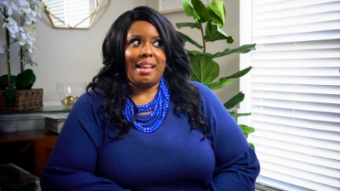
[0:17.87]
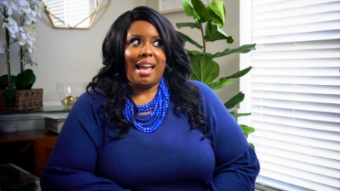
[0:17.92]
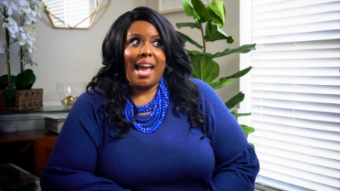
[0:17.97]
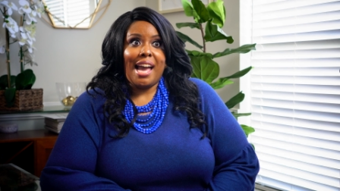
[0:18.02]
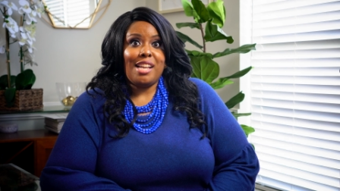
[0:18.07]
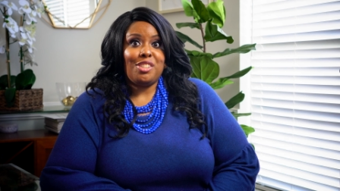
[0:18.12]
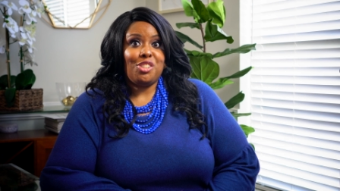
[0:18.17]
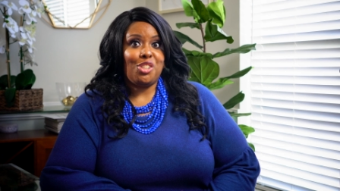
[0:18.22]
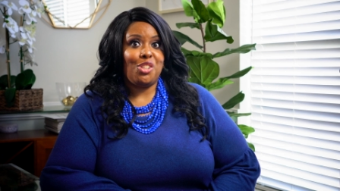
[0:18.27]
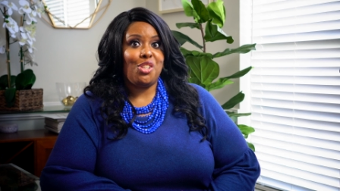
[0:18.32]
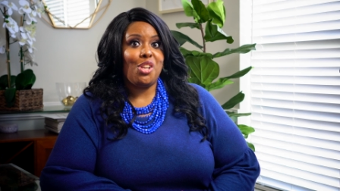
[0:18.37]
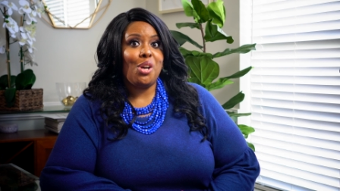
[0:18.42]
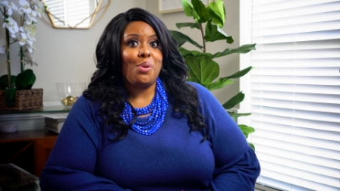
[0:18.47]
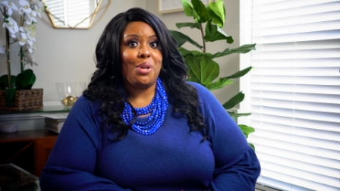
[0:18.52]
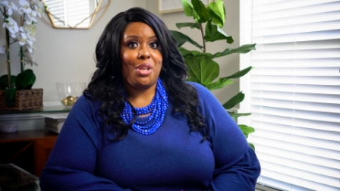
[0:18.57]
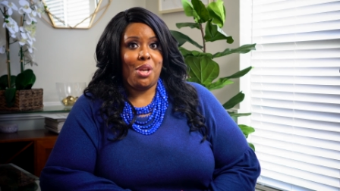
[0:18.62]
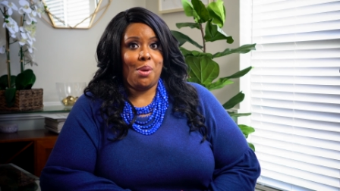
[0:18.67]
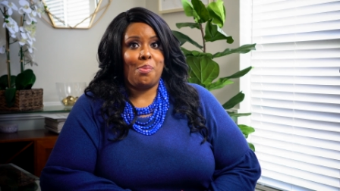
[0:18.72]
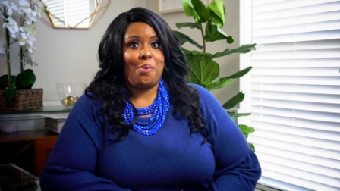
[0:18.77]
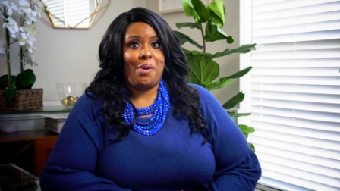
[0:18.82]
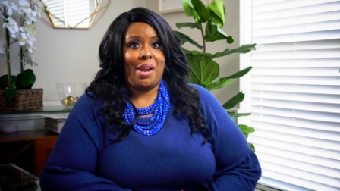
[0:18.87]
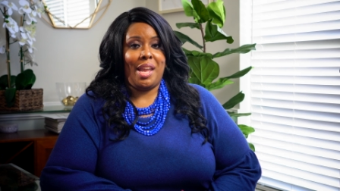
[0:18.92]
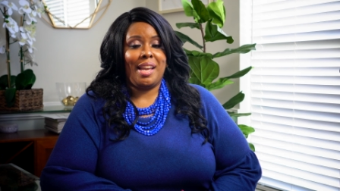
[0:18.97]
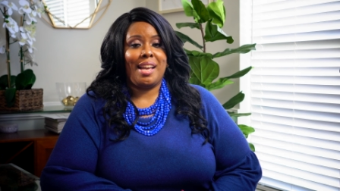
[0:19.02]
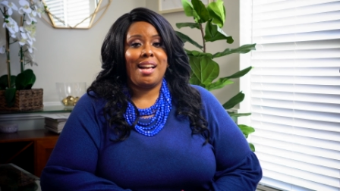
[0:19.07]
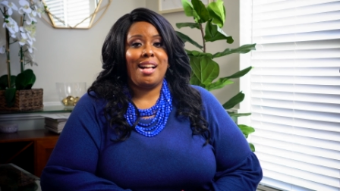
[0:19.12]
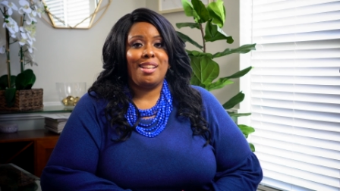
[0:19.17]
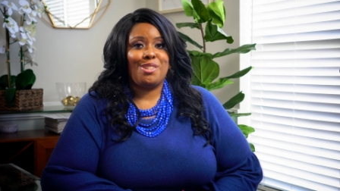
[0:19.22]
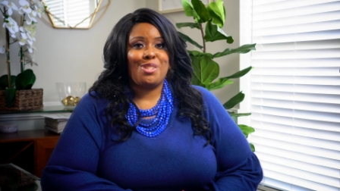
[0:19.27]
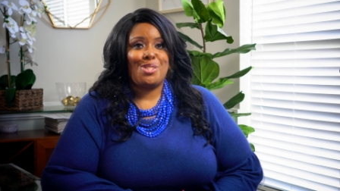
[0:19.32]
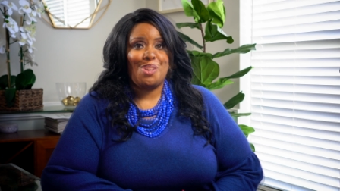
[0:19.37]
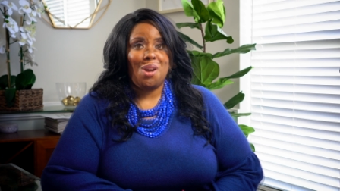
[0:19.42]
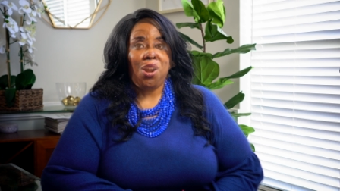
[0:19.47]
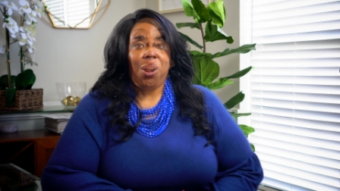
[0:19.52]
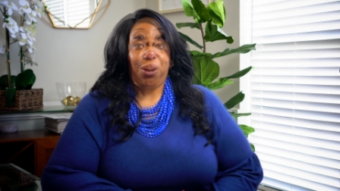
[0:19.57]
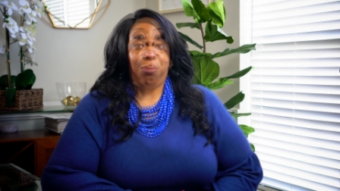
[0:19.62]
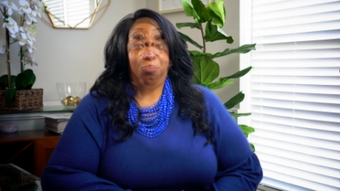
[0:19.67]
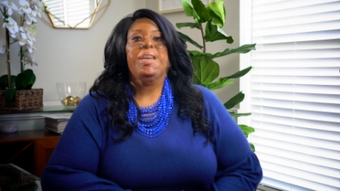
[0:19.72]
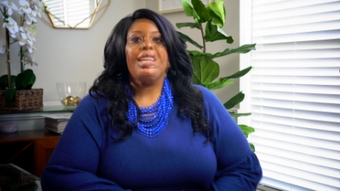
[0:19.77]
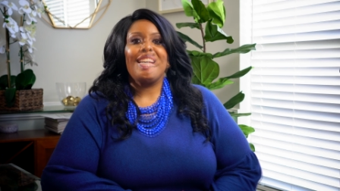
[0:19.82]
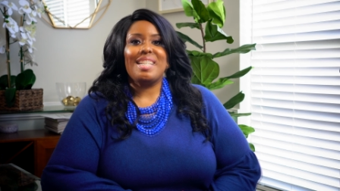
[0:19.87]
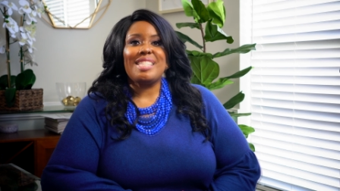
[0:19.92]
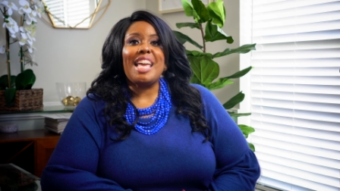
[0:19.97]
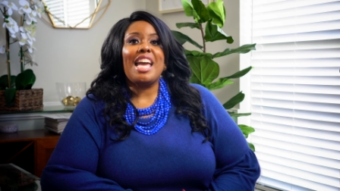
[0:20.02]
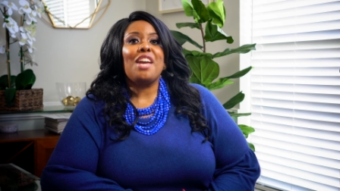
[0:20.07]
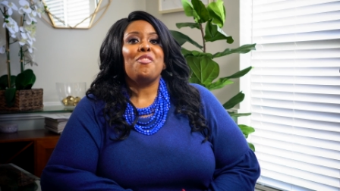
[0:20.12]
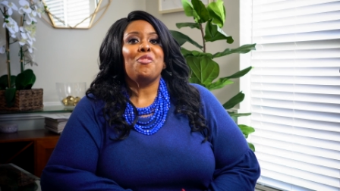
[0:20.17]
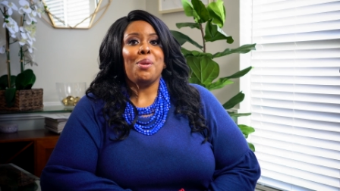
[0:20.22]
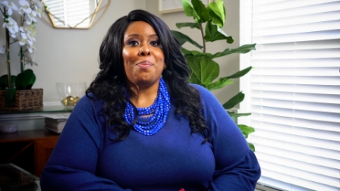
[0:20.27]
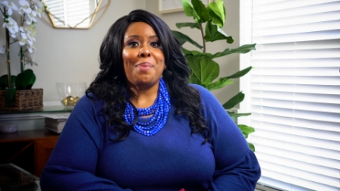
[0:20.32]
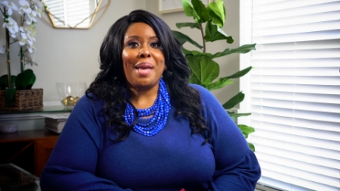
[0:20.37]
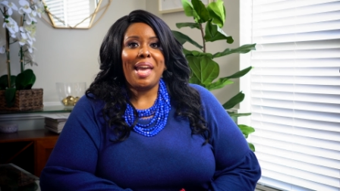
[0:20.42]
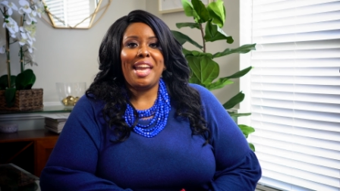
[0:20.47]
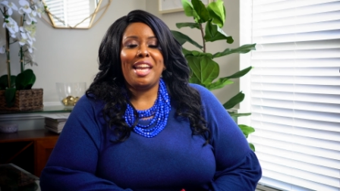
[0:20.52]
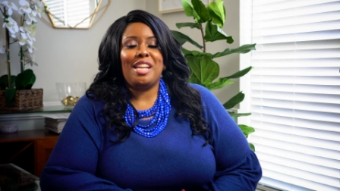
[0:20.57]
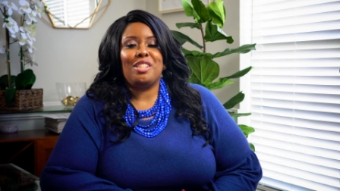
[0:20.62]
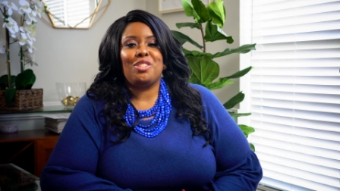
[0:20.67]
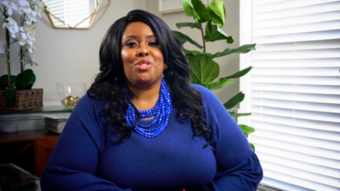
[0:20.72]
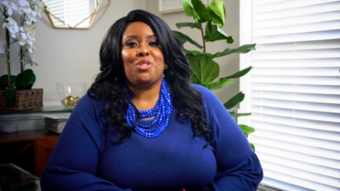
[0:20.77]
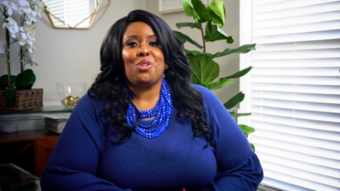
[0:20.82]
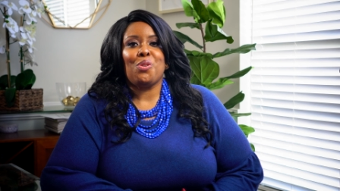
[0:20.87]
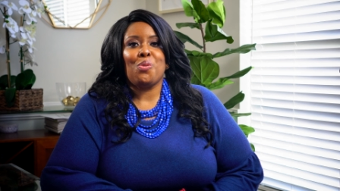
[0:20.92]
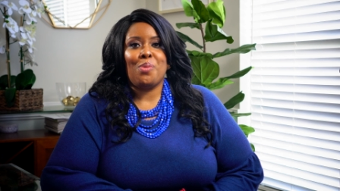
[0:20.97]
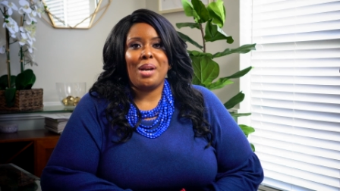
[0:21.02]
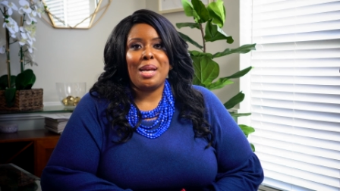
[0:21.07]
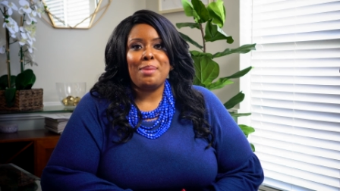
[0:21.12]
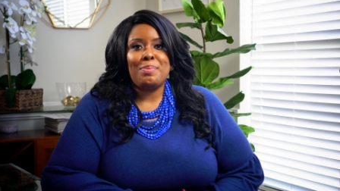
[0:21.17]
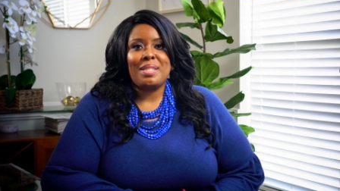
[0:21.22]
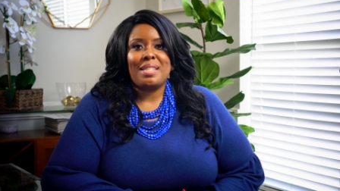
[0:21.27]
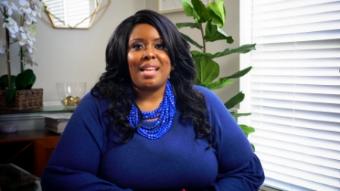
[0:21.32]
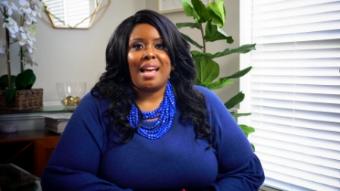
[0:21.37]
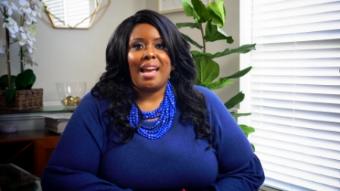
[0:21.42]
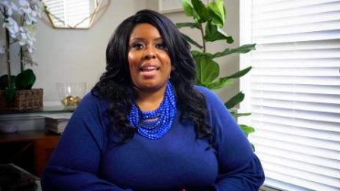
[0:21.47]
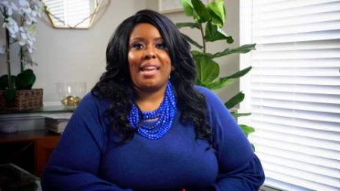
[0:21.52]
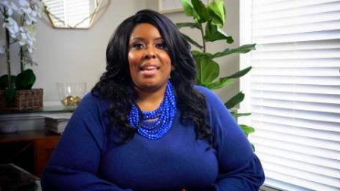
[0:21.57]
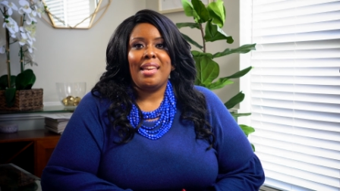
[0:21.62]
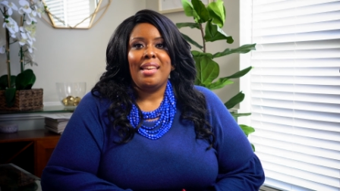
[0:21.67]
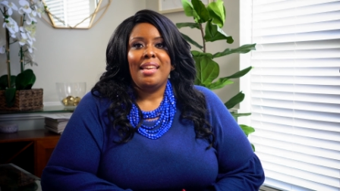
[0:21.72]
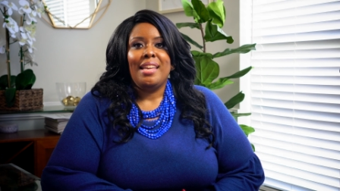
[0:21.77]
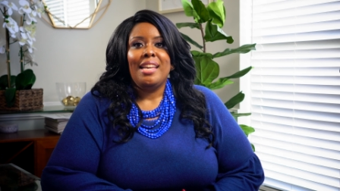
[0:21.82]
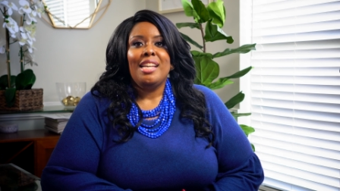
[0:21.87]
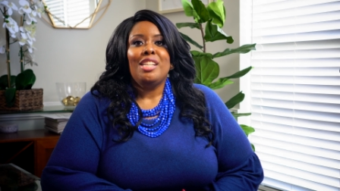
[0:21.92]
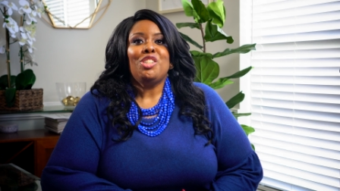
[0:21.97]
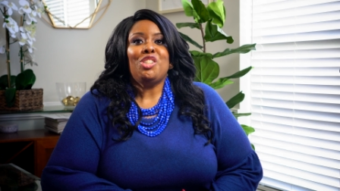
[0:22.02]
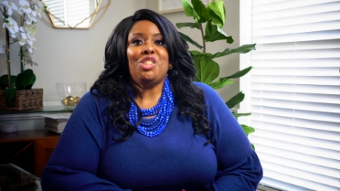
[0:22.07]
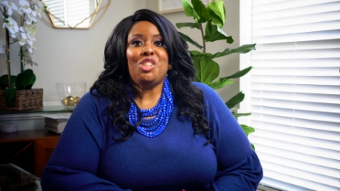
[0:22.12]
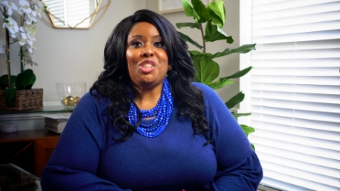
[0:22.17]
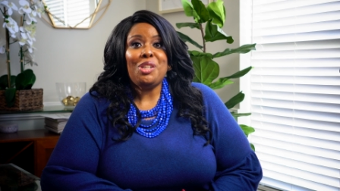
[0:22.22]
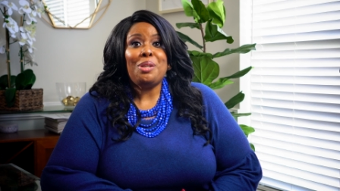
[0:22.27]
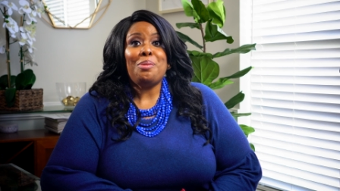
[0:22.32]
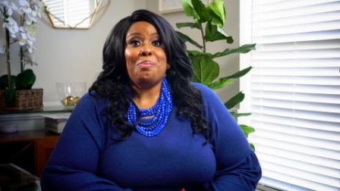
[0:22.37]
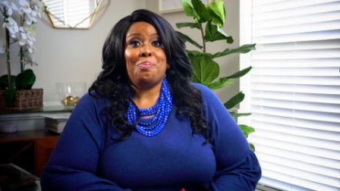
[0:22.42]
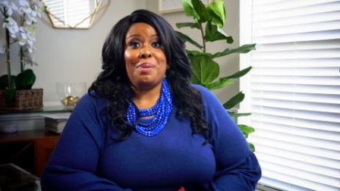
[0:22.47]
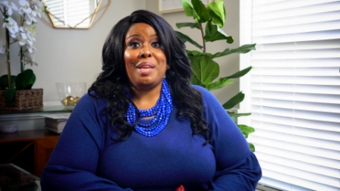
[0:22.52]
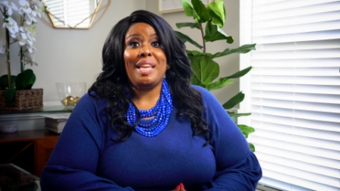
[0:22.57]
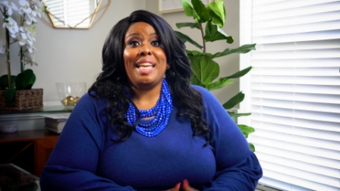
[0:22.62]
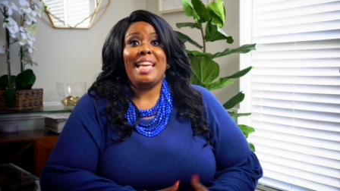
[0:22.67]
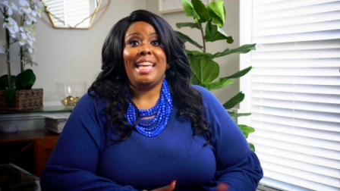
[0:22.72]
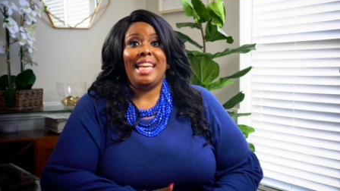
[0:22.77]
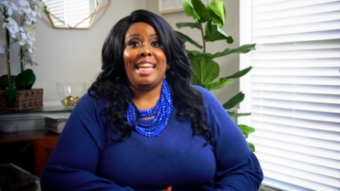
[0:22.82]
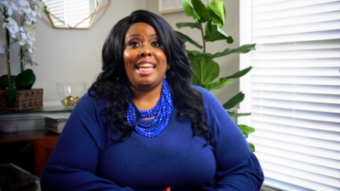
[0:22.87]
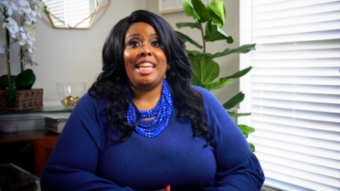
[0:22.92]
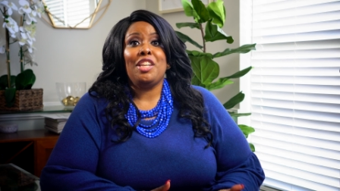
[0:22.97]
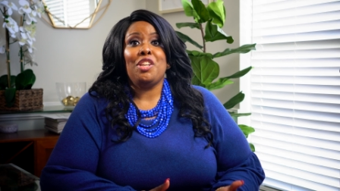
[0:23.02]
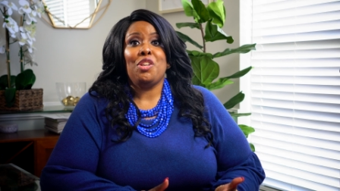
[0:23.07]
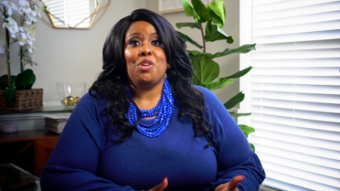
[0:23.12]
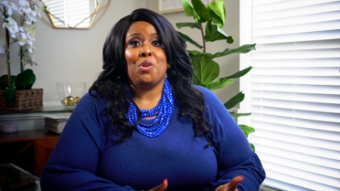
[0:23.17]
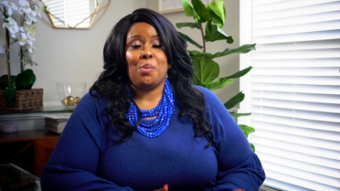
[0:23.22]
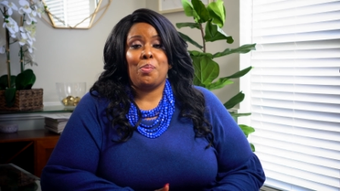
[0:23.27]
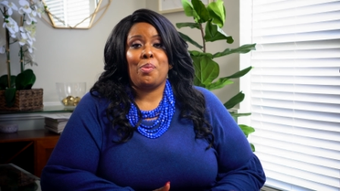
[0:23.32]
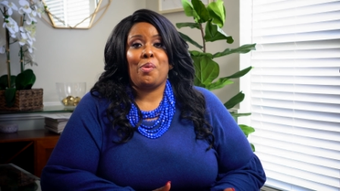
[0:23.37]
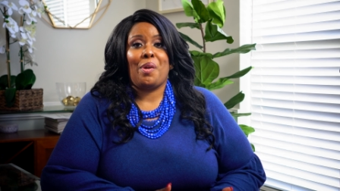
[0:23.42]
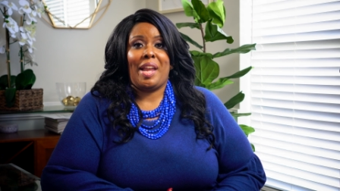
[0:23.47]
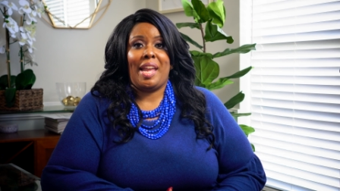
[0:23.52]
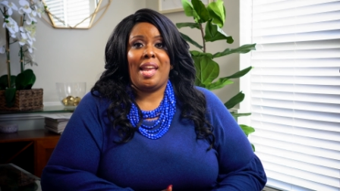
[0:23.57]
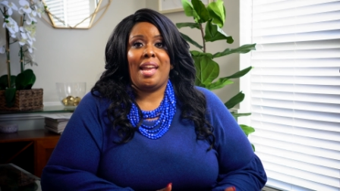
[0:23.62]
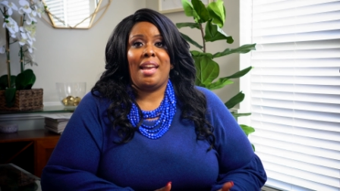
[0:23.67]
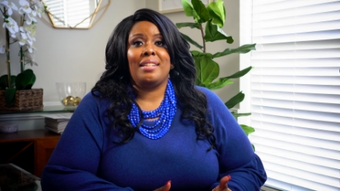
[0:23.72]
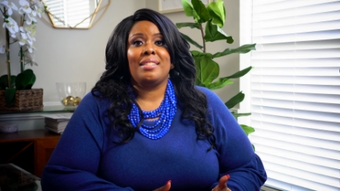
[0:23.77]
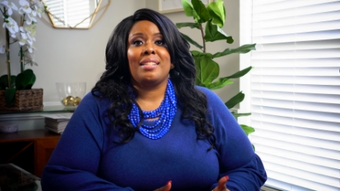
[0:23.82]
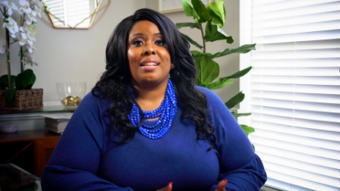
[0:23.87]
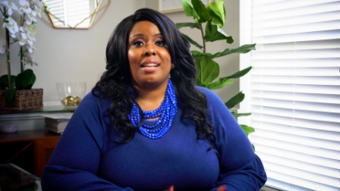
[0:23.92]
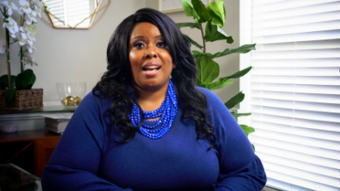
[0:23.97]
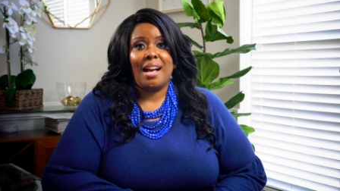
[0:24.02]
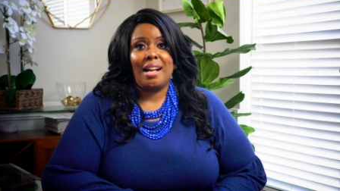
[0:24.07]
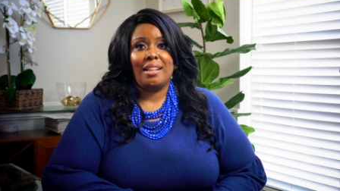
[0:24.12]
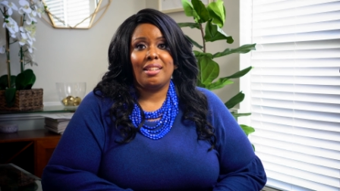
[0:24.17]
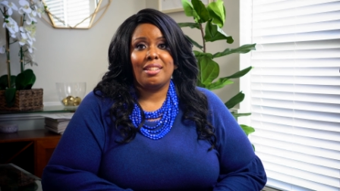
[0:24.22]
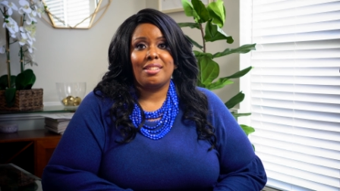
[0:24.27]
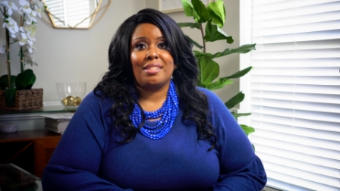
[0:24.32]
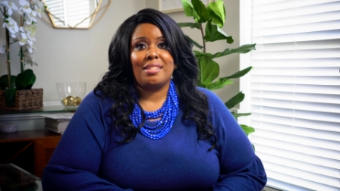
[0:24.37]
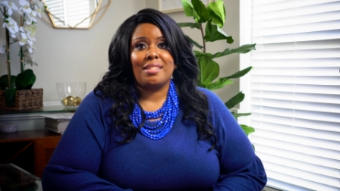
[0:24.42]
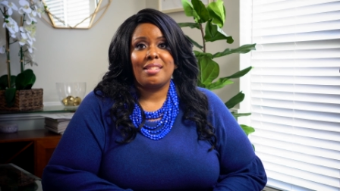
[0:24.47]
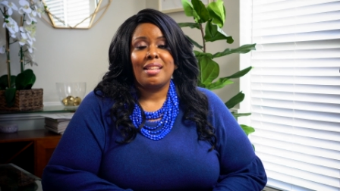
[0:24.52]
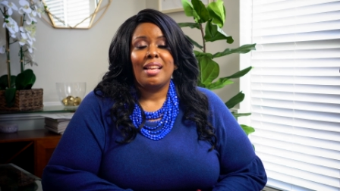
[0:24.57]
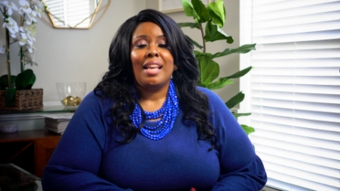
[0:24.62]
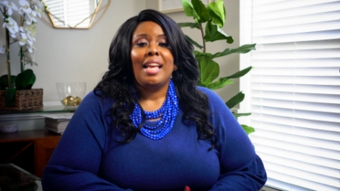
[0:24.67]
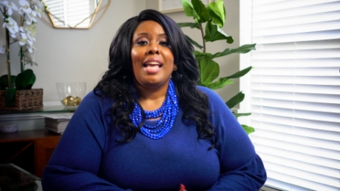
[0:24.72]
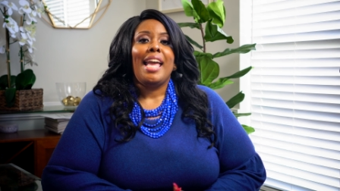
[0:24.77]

I should know what your brand colors are because every page on your website should be in your brand colors.